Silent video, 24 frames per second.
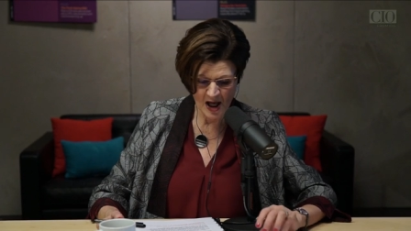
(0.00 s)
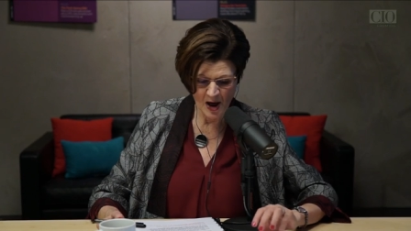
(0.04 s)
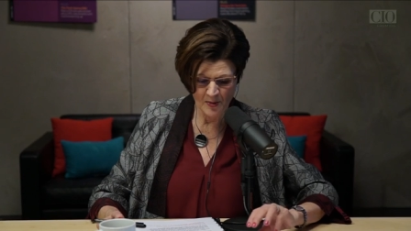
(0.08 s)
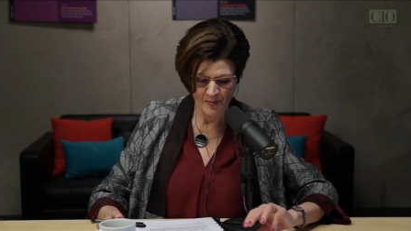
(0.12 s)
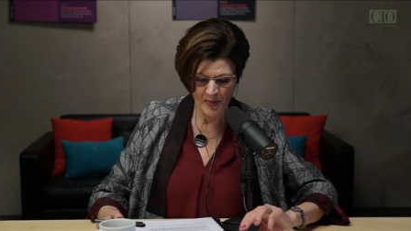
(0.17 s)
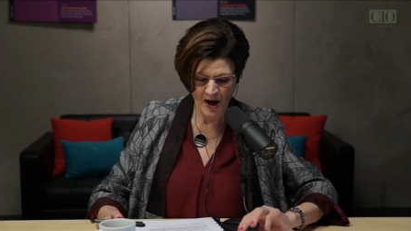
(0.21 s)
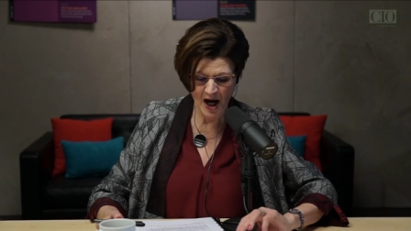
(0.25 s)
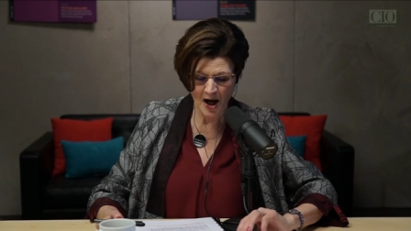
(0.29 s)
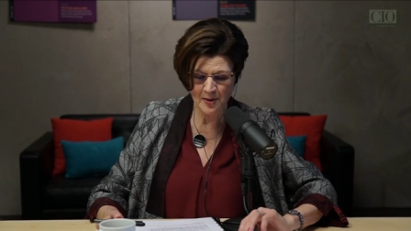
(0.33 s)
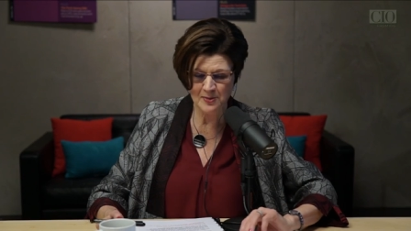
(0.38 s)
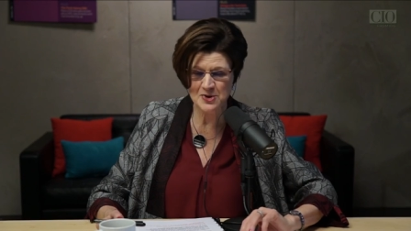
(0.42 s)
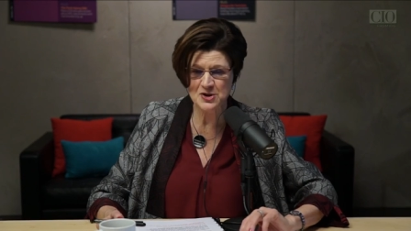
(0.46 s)

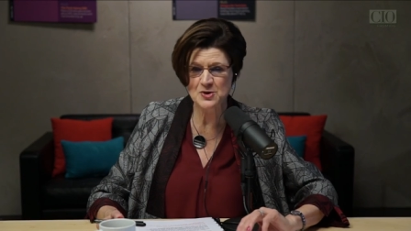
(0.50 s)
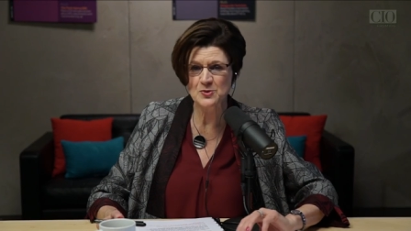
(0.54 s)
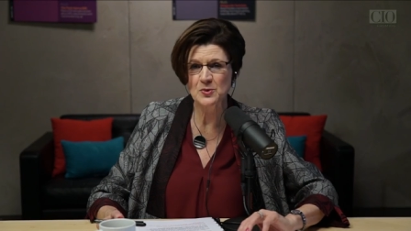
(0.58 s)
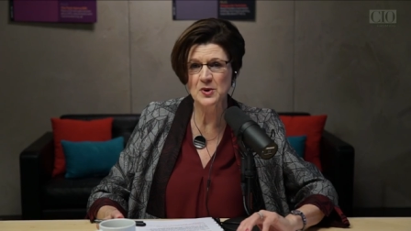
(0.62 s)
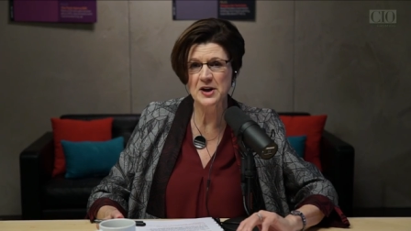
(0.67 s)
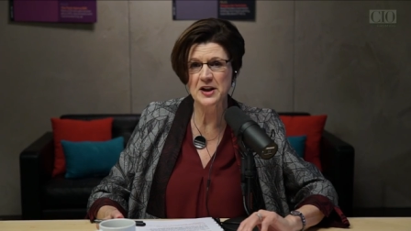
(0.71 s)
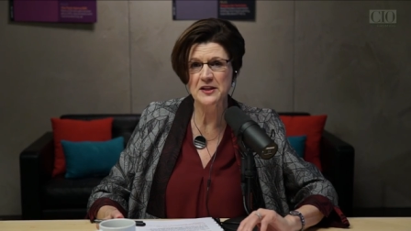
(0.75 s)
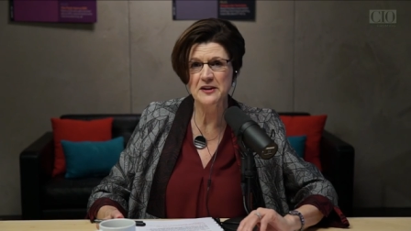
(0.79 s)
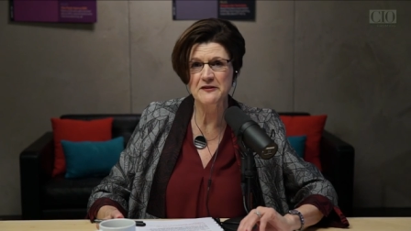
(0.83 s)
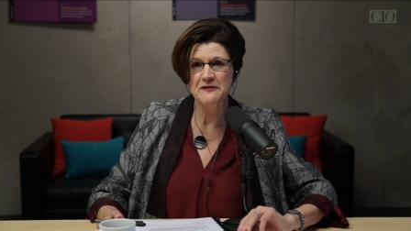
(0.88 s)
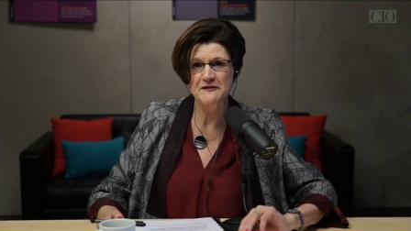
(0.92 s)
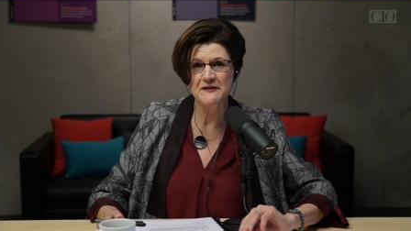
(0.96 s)
Bob is
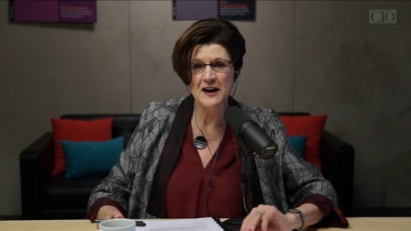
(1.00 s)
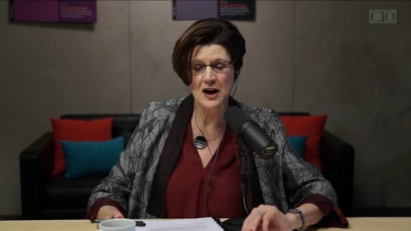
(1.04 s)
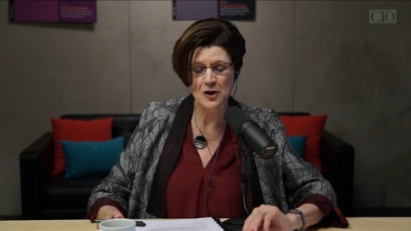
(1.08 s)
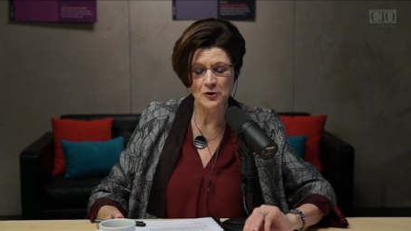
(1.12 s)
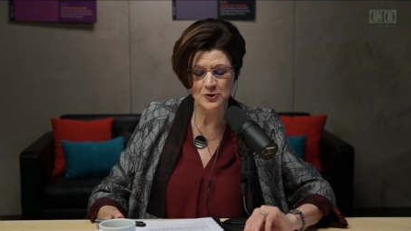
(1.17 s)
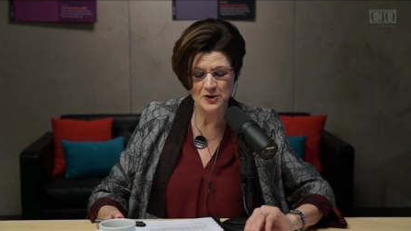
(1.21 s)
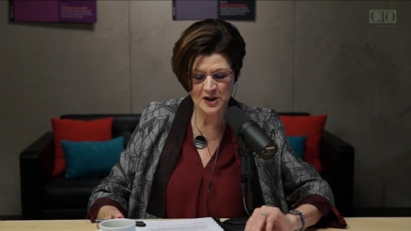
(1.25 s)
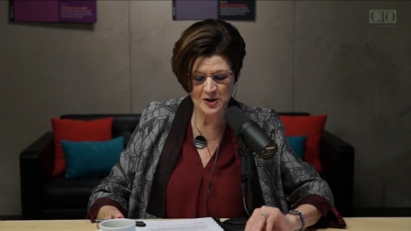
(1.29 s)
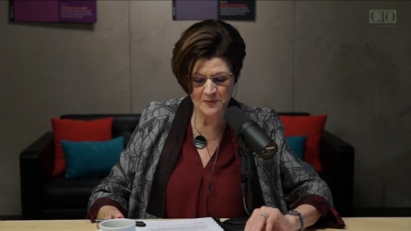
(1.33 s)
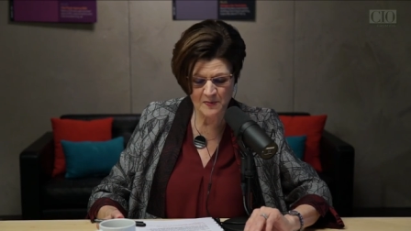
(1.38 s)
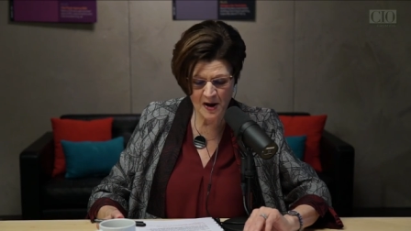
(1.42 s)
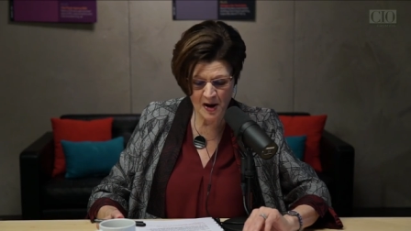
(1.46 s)
one of the
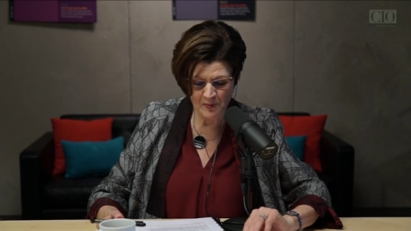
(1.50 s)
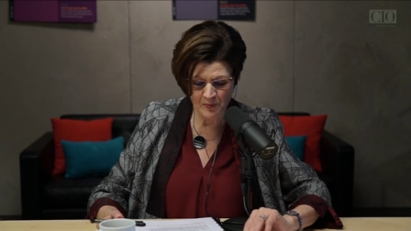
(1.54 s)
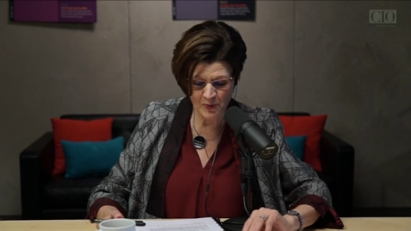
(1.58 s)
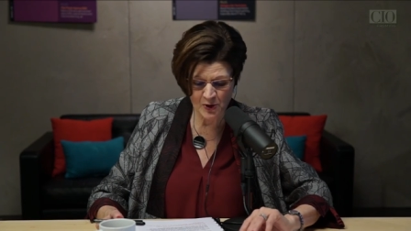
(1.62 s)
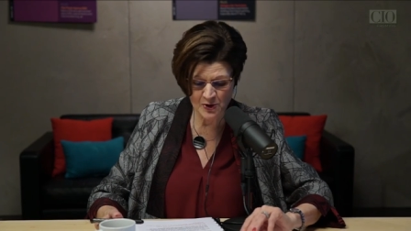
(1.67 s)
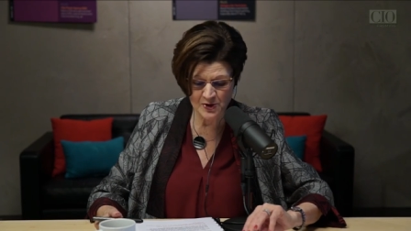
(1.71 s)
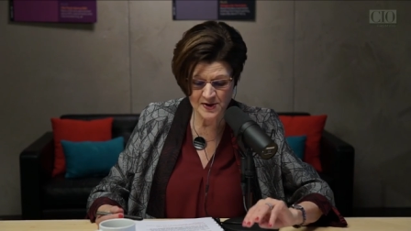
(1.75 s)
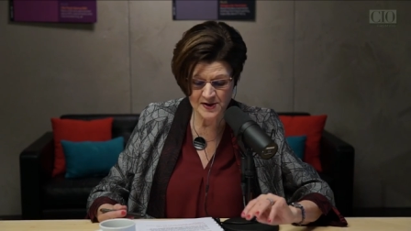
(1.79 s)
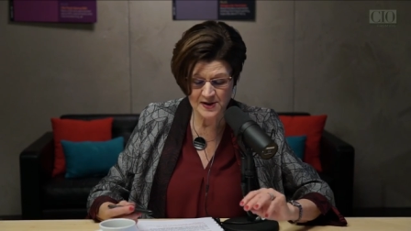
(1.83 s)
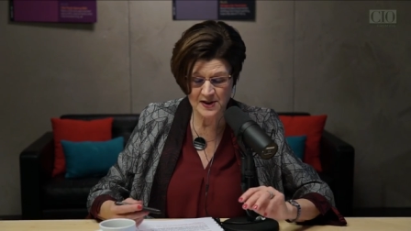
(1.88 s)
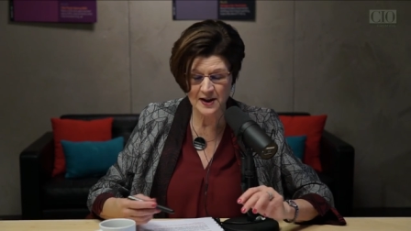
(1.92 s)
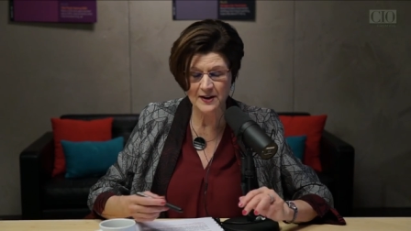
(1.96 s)
founding members